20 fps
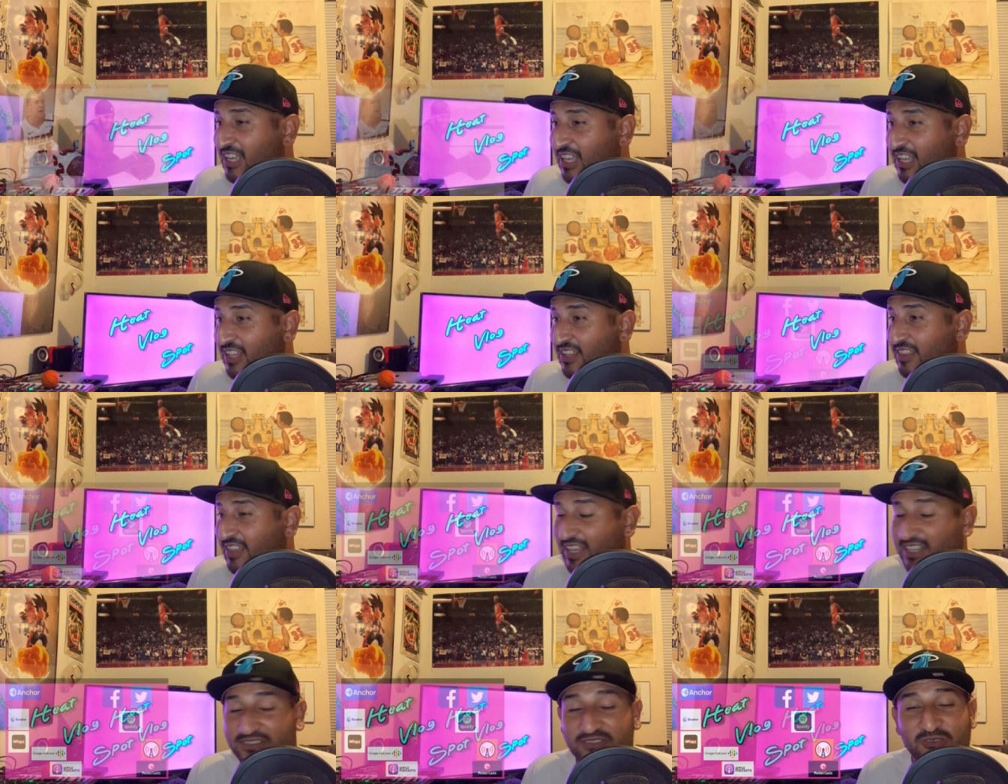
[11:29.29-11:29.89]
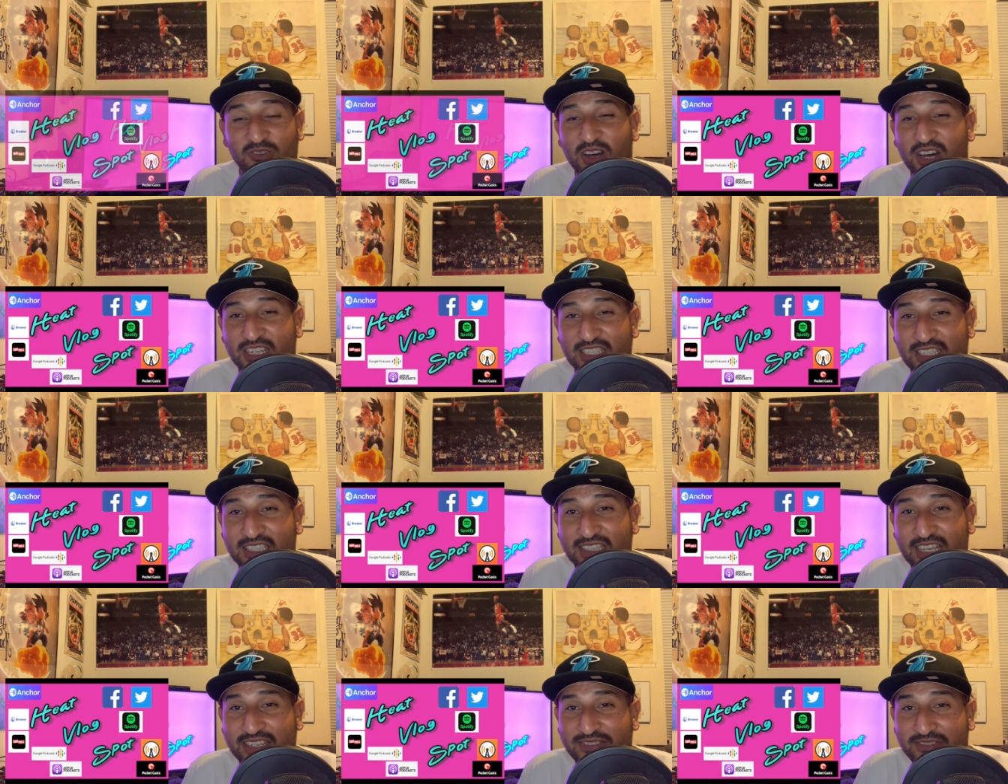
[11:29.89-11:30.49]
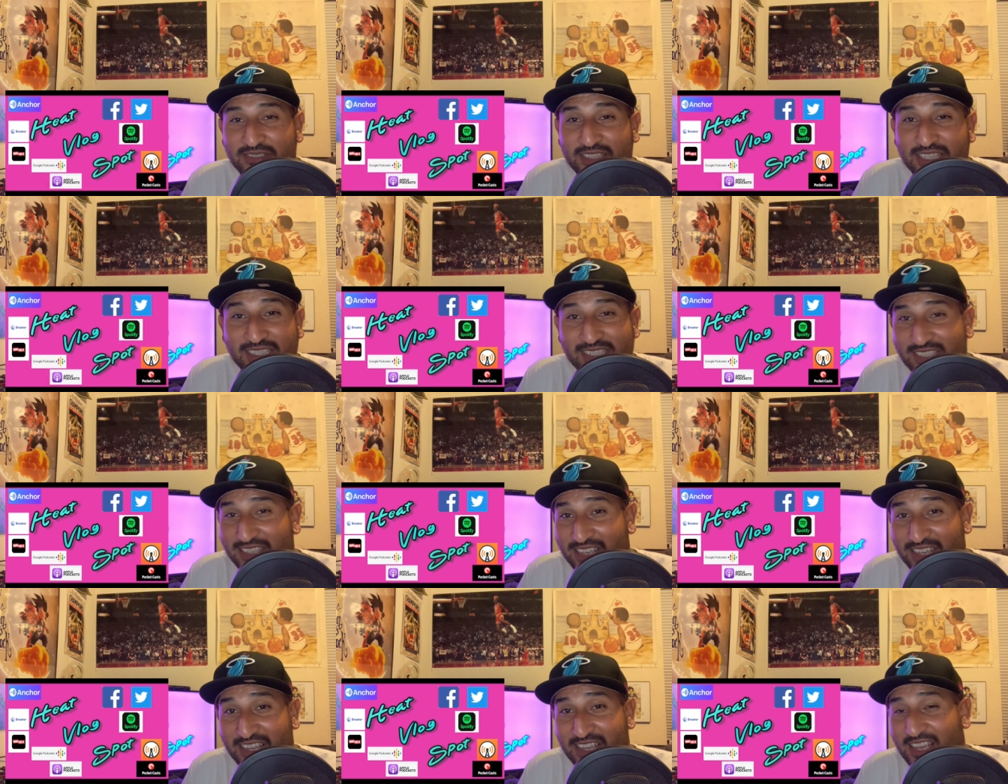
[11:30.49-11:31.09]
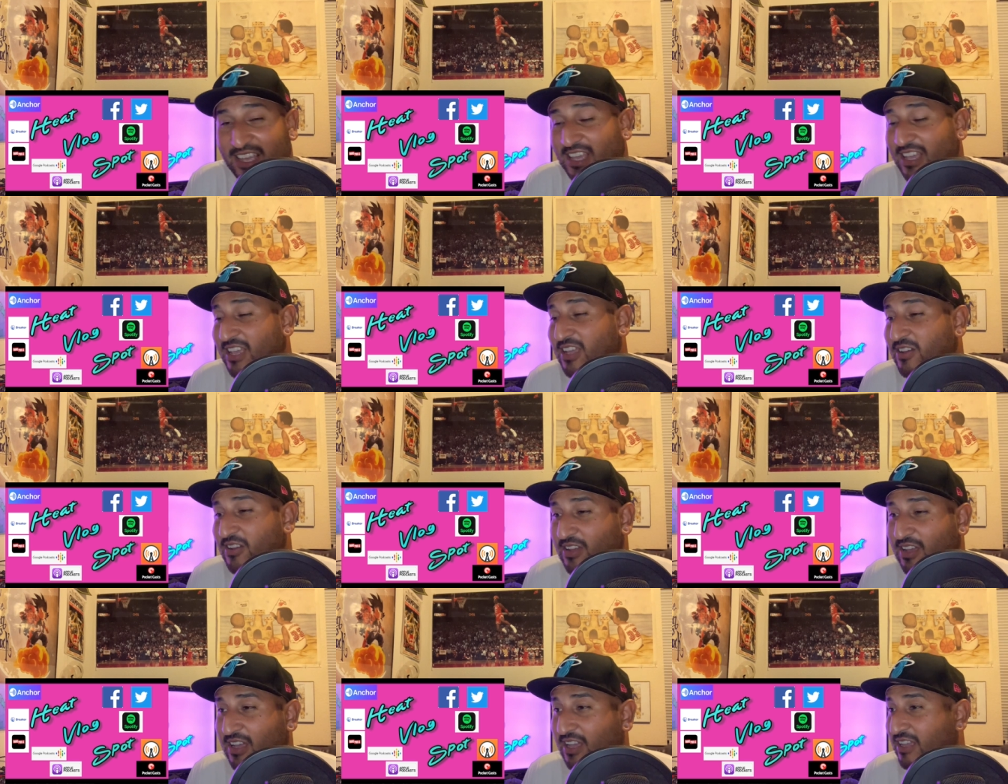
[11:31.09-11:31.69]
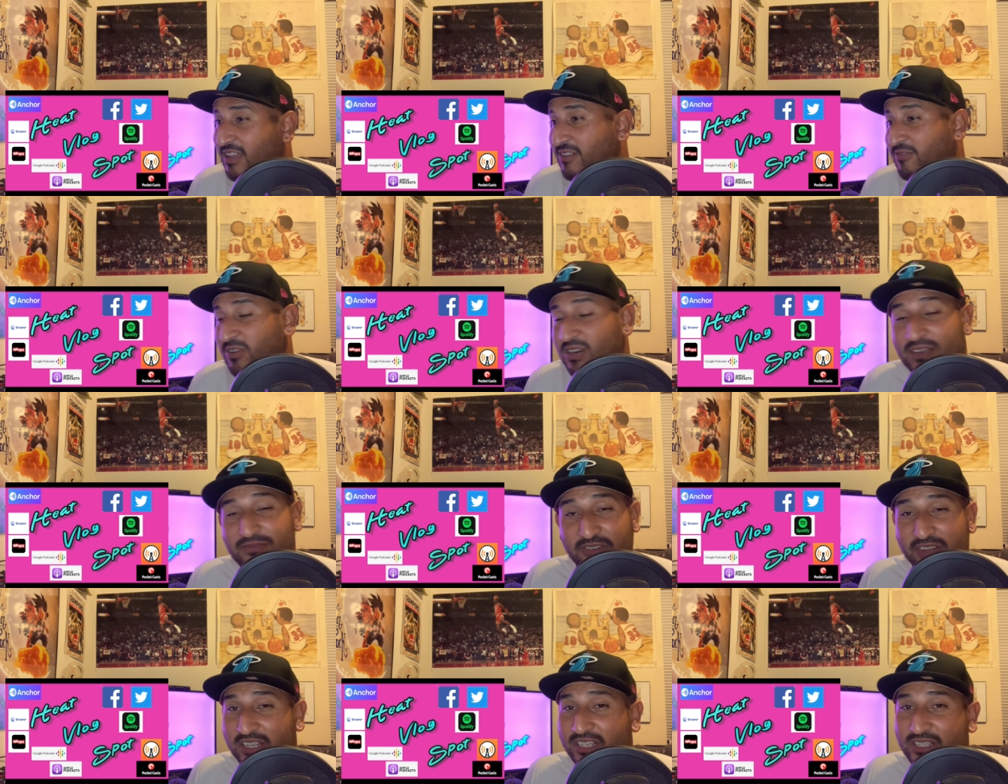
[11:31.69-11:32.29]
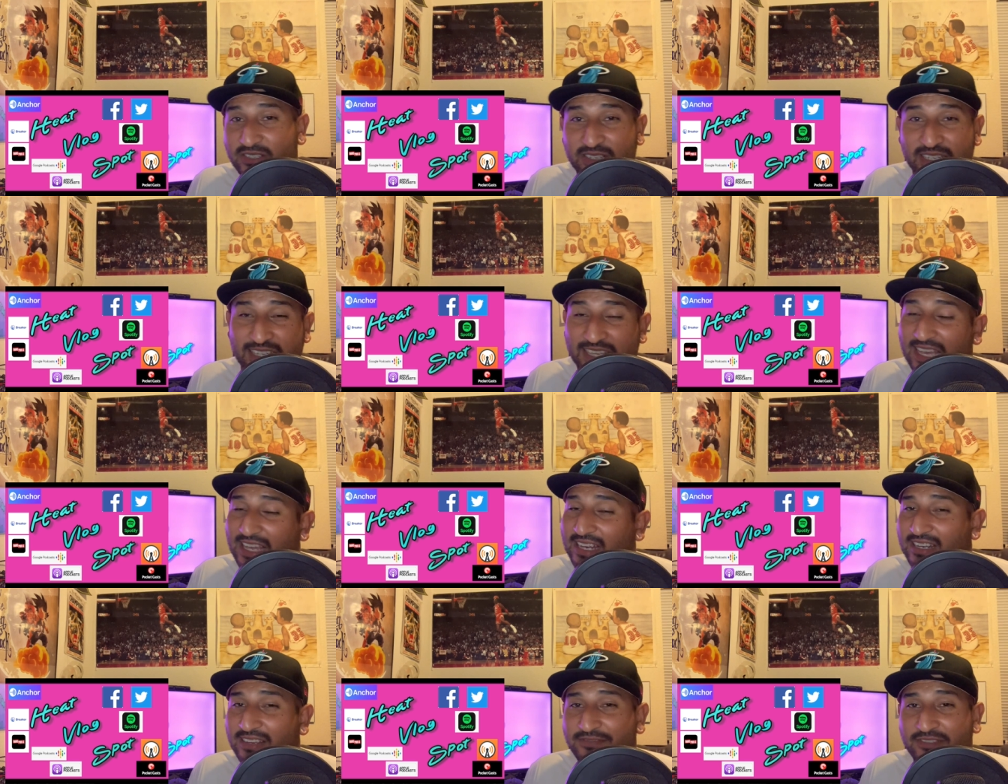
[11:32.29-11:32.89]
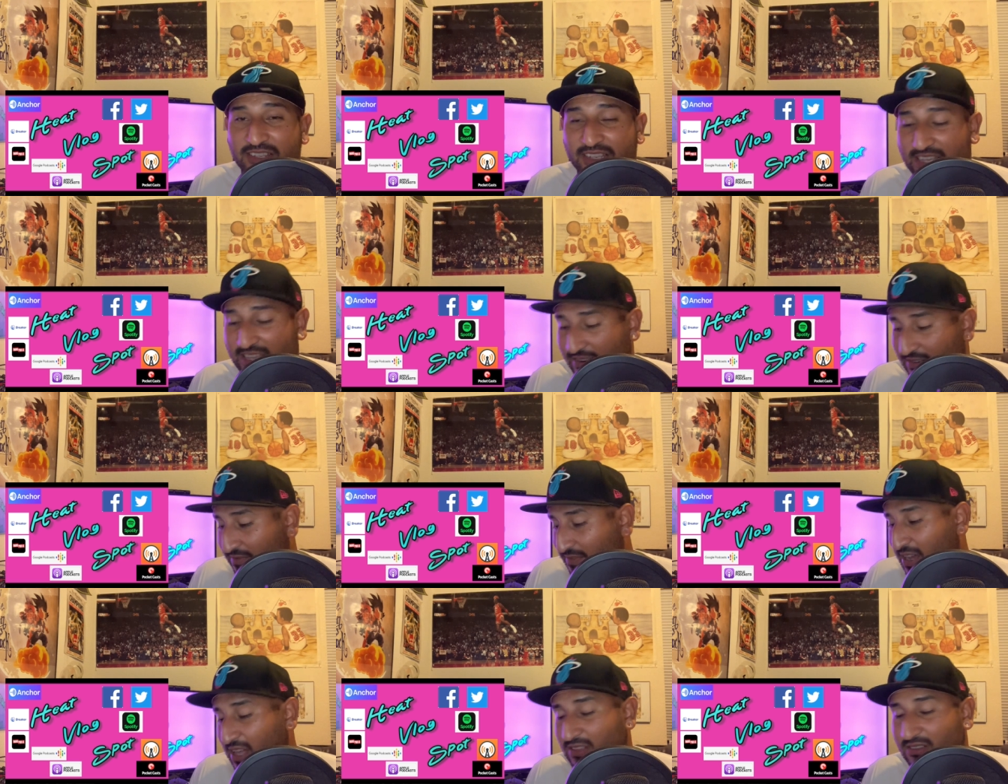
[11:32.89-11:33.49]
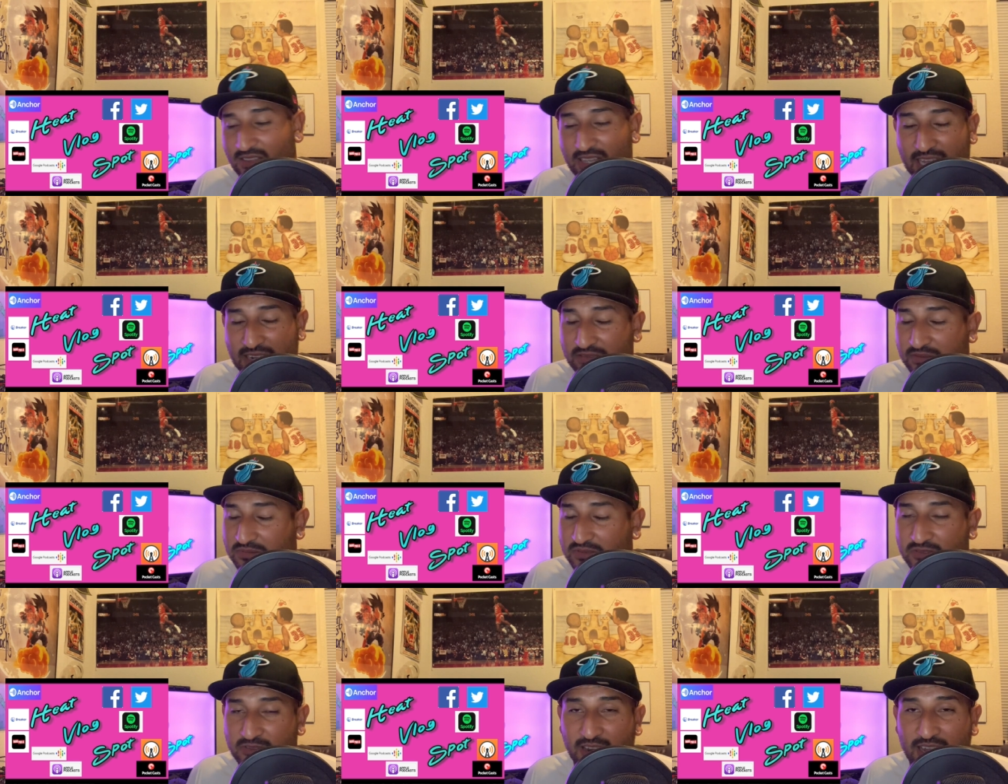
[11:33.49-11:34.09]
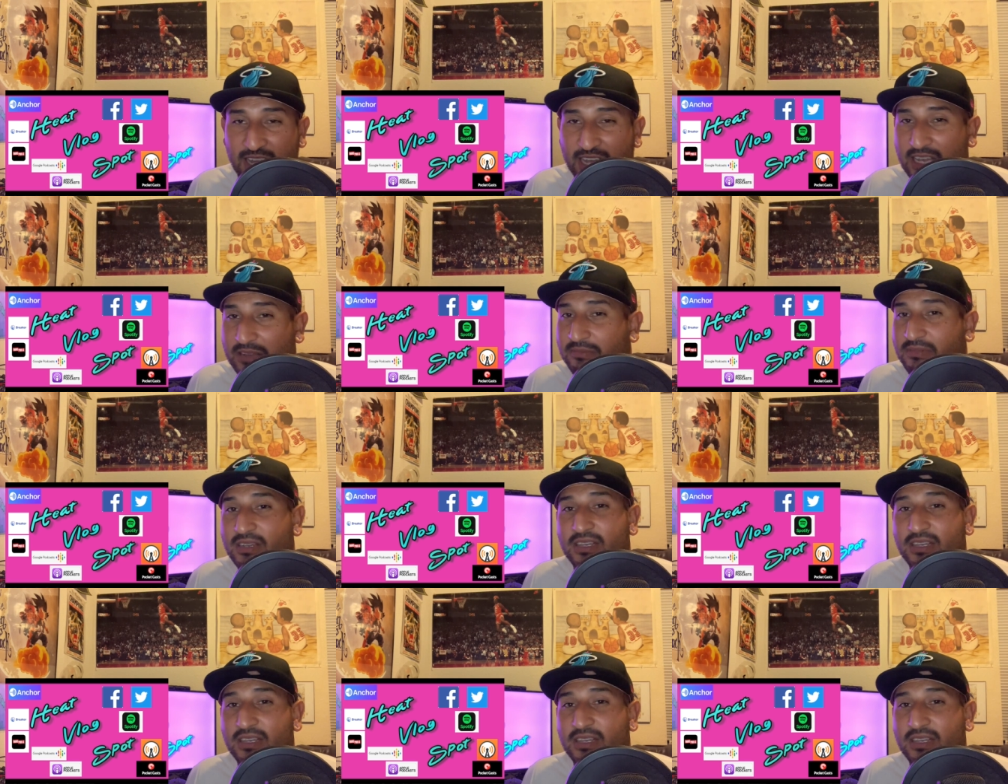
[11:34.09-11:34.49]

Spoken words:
Thanks for watching. Thanks for listening. And whatever you're doing, again, if you can, follow, like, subscribe,